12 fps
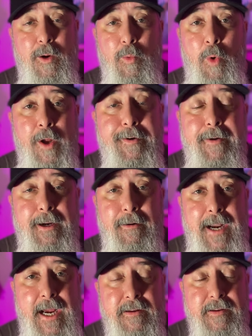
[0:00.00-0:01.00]
wandering
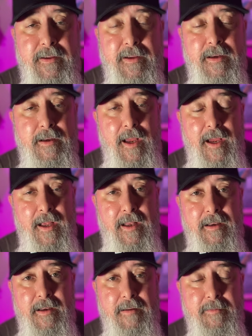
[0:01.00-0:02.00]
around
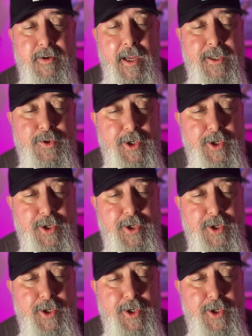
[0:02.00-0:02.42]
and